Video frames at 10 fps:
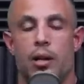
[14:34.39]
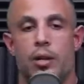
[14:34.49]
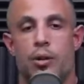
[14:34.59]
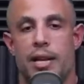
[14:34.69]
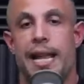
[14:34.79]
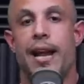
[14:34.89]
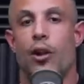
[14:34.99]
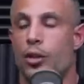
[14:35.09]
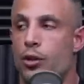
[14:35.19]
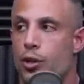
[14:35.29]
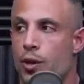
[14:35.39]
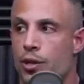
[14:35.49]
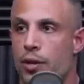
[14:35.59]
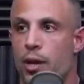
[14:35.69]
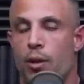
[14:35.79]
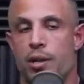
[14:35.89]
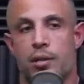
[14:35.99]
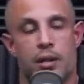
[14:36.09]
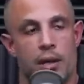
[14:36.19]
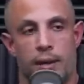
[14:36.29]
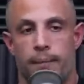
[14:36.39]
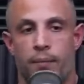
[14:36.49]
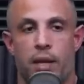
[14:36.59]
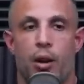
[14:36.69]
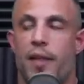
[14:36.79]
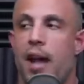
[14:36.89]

You can get all the nutrients you need, whereas you know, a